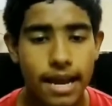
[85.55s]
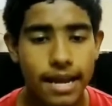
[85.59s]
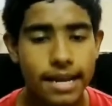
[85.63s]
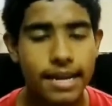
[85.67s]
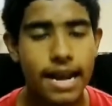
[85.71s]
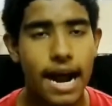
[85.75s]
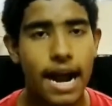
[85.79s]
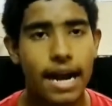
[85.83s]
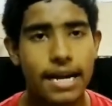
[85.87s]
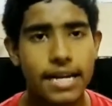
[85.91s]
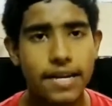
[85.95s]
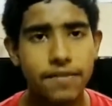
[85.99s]

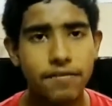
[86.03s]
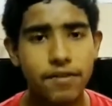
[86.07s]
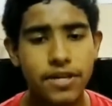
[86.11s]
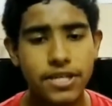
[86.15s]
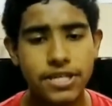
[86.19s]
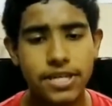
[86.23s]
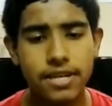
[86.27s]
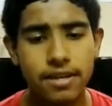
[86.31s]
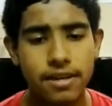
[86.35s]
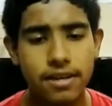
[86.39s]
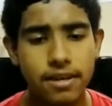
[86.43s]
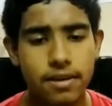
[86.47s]
In
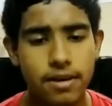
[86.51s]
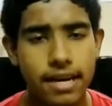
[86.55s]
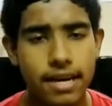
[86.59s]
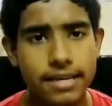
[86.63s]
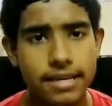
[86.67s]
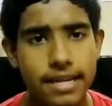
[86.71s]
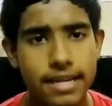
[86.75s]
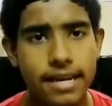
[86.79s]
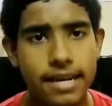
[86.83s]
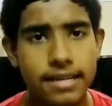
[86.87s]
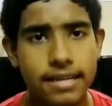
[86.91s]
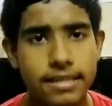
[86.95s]
artificial
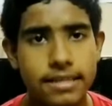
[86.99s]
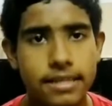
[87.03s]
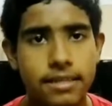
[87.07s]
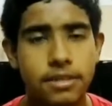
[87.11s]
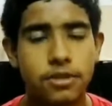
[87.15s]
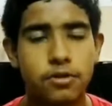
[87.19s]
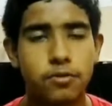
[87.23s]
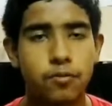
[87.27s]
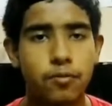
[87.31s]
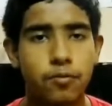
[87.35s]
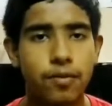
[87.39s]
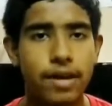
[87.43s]

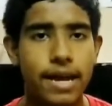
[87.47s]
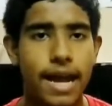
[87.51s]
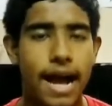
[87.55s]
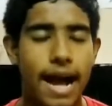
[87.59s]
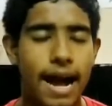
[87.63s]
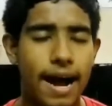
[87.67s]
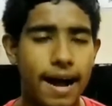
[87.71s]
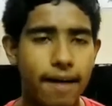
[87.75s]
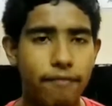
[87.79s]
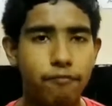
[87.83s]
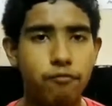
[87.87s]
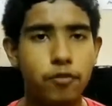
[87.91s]
intelligence, we
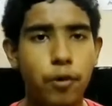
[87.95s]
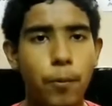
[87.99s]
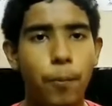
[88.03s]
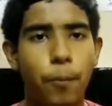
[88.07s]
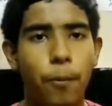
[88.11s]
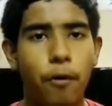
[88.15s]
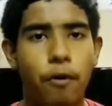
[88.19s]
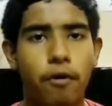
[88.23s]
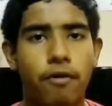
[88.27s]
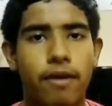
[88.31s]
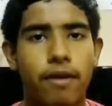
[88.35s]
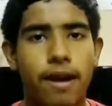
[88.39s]
have to
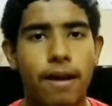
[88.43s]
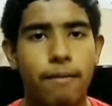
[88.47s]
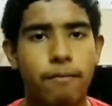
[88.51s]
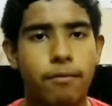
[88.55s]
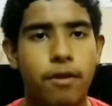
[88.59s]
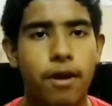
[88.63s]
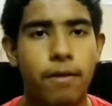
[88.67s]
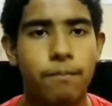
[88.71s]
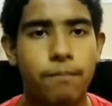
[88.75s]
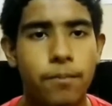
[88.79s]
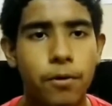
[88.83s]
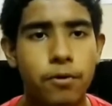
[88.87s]

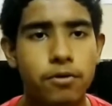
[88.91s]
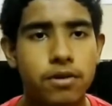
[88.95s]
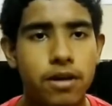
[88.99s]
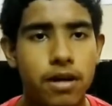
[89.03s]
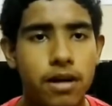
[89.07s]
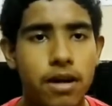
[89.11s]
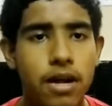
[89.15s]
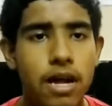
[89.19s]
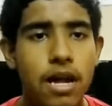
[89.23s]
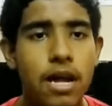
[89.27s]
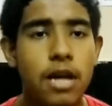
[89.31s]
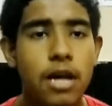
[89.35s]
program
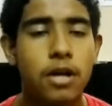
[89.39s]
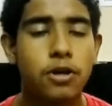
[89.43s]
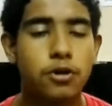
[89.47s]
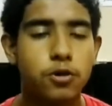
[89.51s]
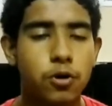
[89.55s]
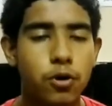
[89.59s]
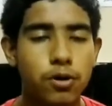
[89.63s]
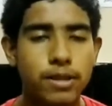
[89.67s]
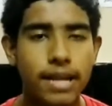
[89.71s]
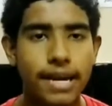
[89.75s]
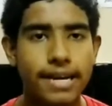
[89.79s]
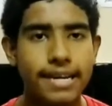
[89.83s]
computer
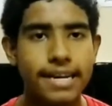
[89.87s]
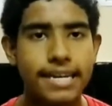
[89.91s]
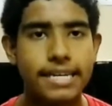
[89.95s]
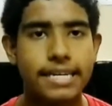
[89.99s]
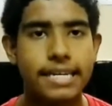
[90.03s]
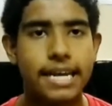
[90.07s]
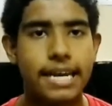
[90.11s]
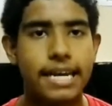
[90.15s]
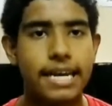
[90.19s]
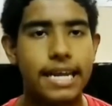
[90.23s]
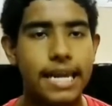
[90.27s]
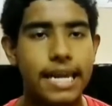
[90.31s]
so that
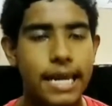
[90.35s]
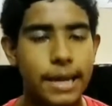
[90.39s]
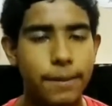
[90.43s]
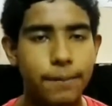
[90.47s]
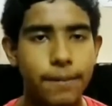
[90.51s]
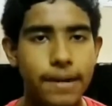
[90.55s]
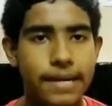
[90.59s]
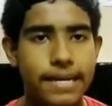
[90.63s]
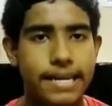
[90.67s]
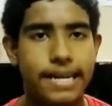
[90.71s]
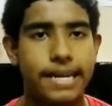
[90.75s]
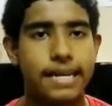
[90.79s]
it can
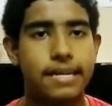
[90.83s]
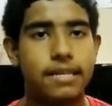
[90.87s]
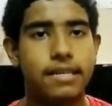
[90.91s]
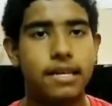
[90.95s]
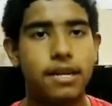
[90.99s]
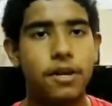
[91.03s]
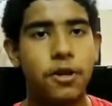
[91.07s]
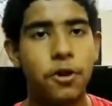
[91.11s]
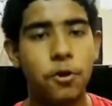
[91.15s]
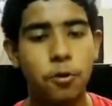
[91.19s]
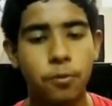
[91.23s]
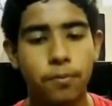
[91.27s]

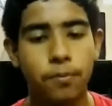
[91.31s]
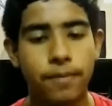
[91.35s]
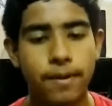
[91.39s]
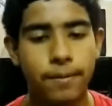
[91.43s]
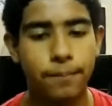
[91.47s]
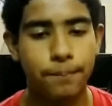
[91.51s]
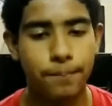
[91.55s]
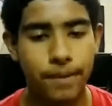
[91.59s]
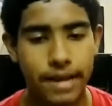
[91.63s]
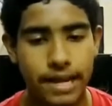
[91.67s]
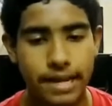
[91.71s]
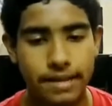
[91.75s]
imitate the
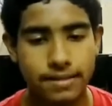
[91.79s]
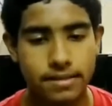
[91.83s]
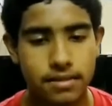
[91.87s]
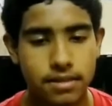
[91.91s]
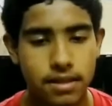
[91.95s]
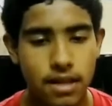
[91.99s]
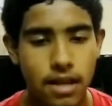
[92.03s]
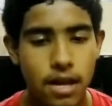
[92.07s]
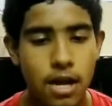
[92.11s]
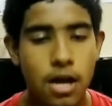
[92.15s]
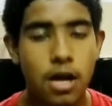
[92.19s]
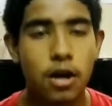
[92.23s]
human
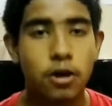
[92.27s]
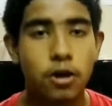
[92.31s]
brains.